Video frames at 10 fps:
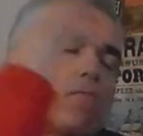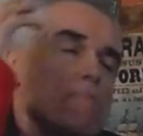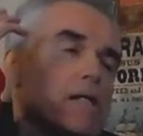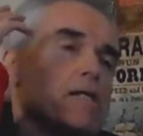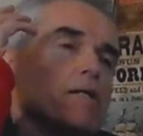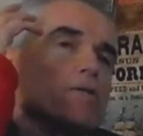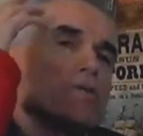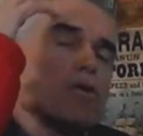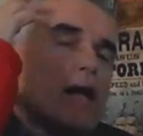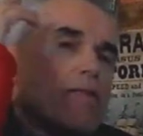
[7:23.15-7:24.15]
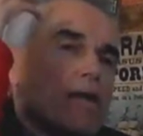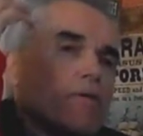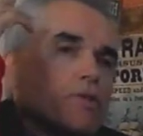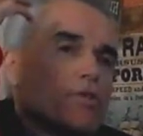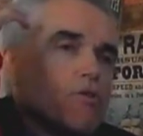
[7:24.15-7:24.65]
But so that
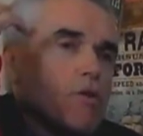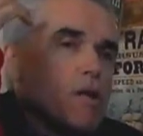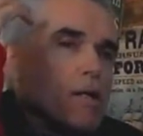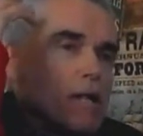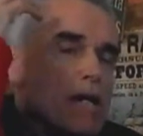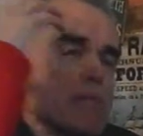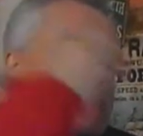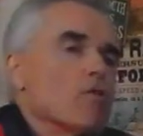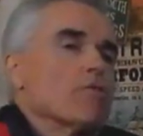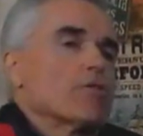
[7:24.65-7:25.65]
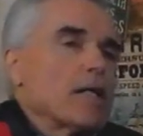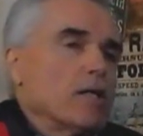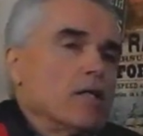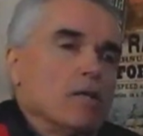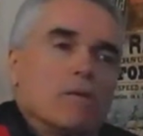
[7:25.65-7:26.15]
thing was, that
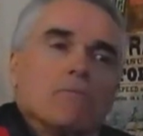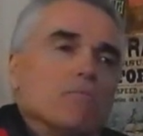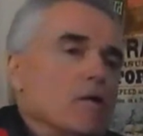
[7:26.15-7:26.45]
motorcycle helmet,